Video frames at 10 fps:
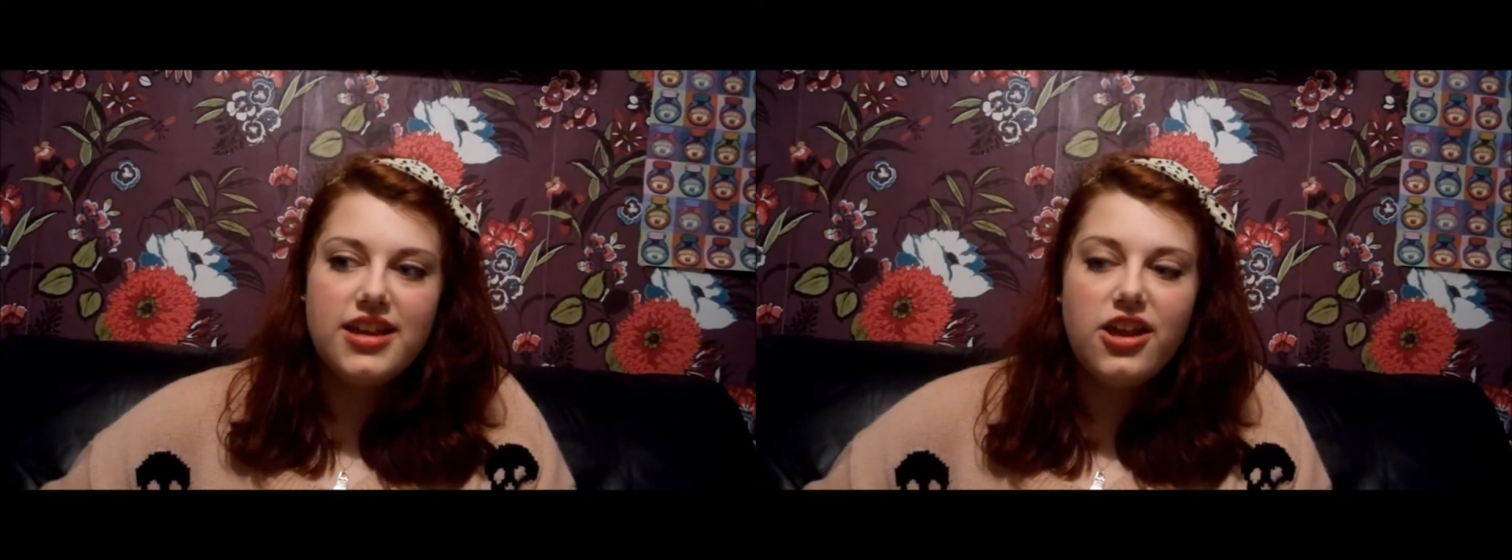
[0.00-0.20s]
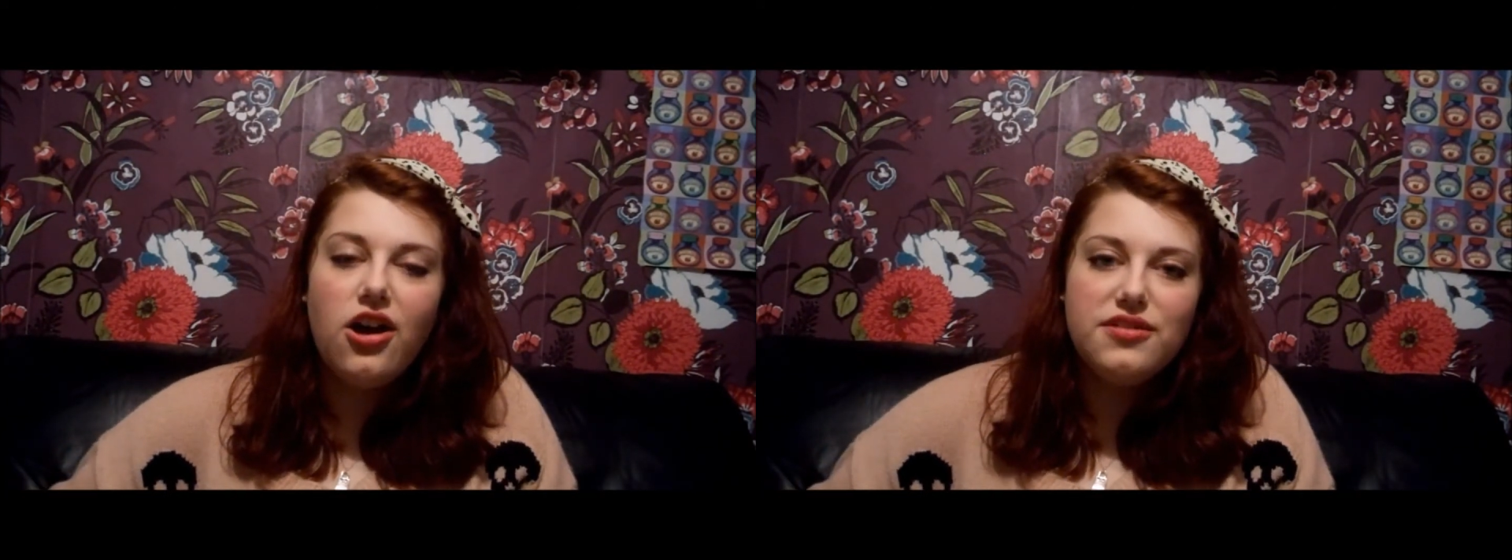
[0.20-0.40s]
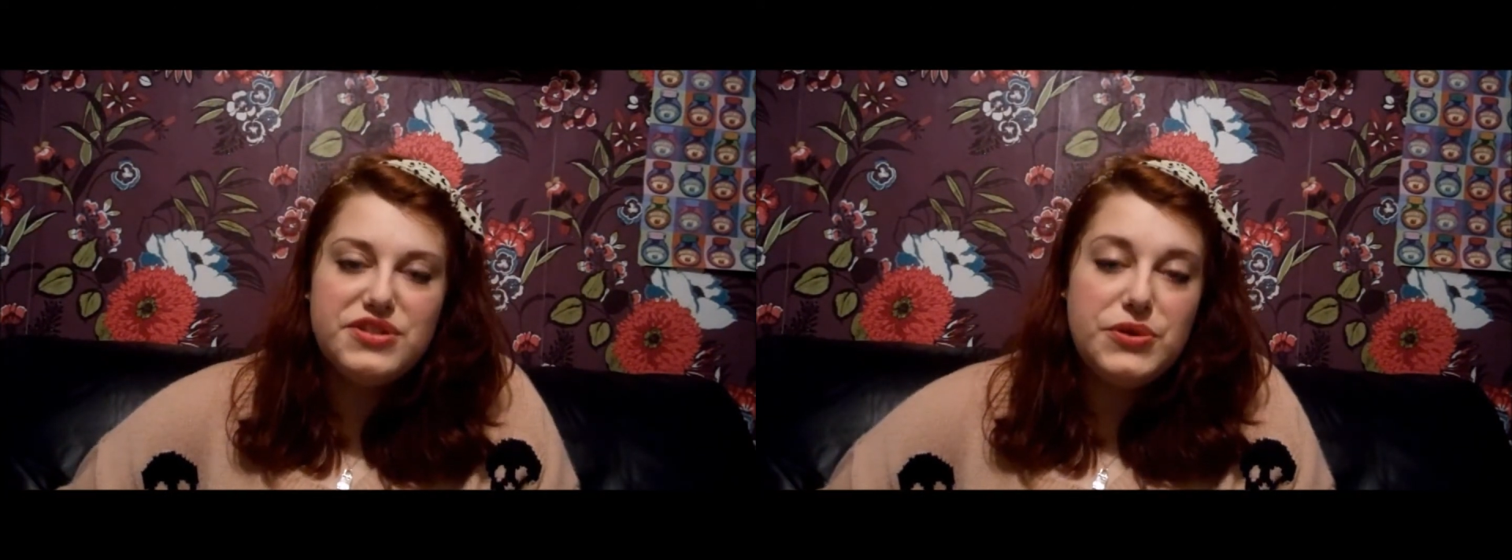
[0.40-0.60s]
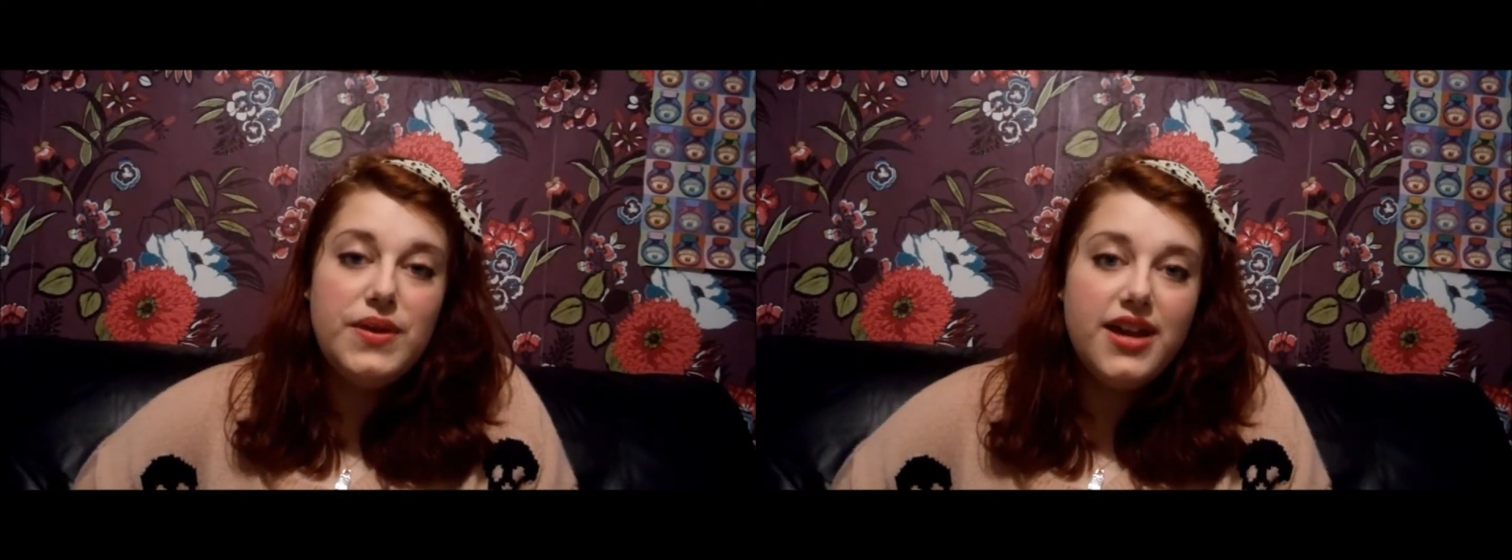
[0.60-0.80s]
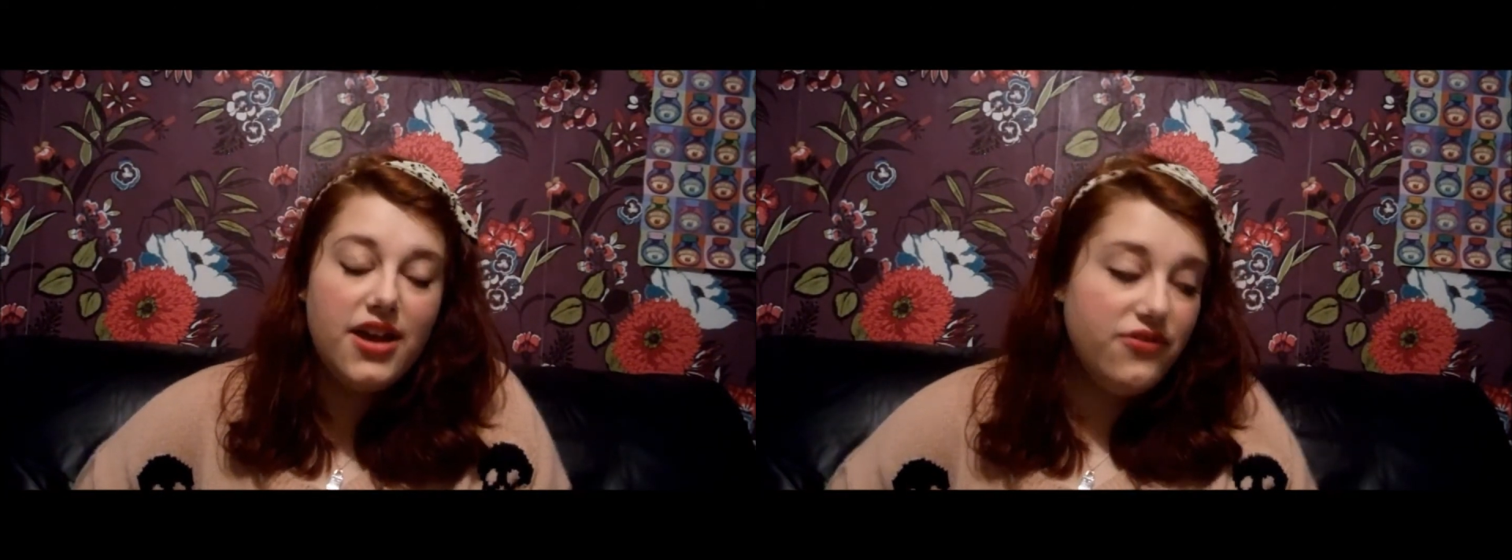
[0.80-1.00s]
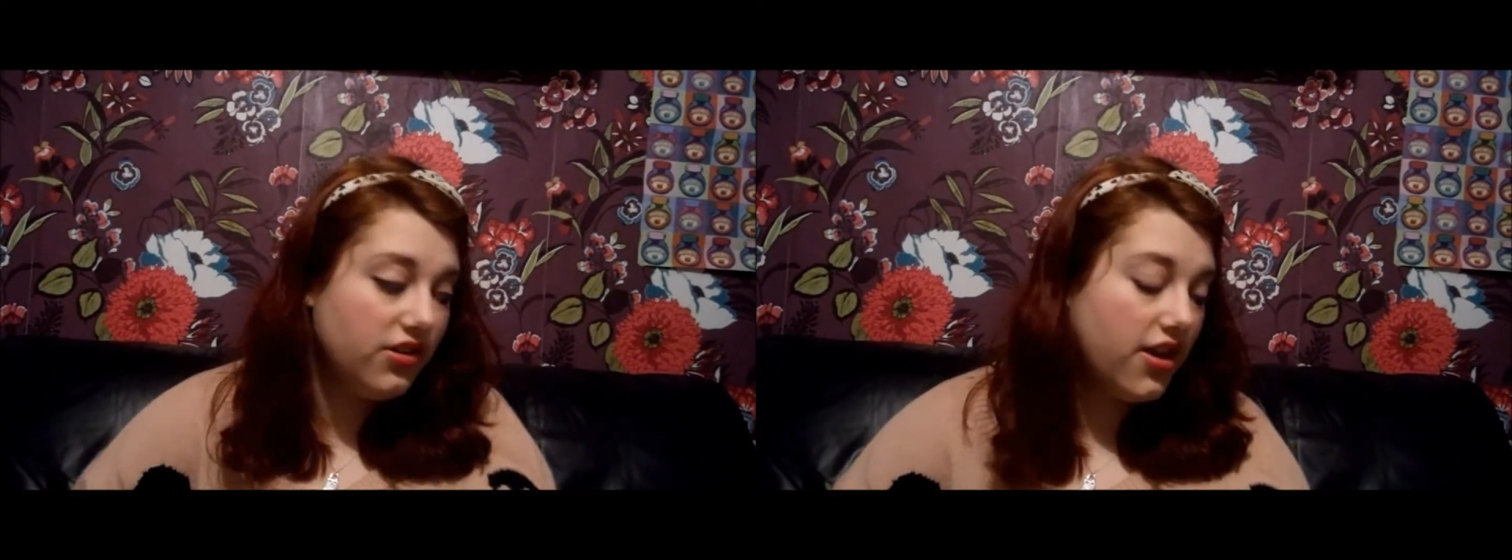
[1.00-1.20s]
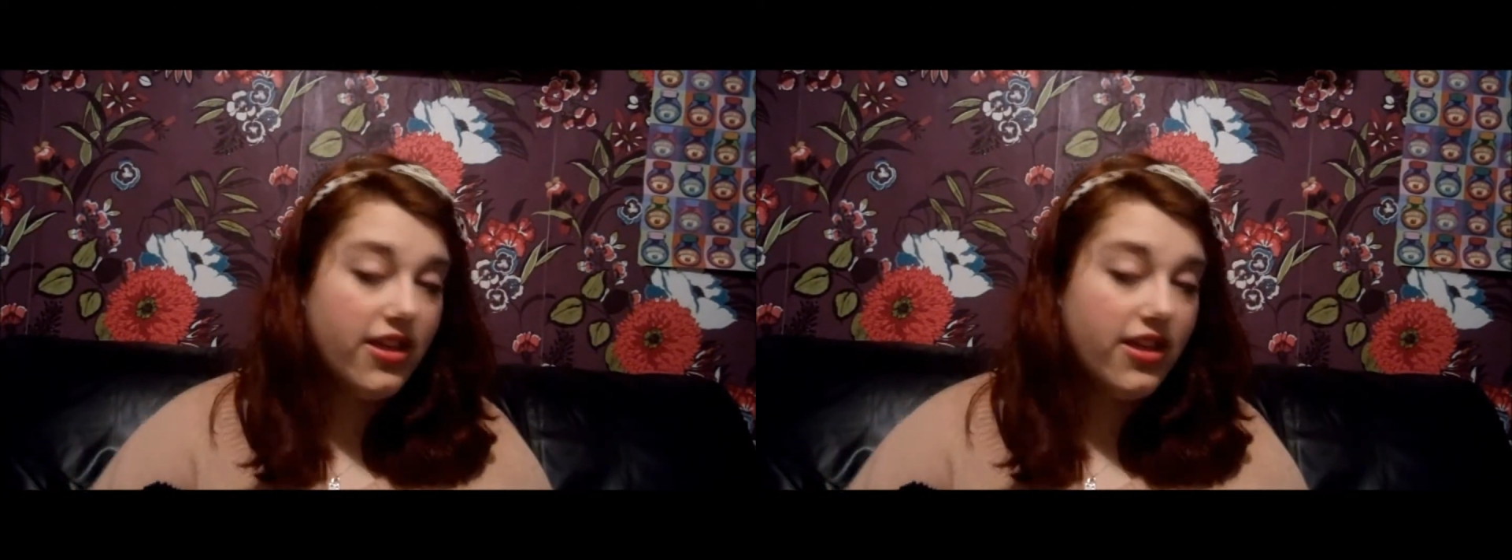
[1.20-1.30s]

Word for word: I can't do it. I feel like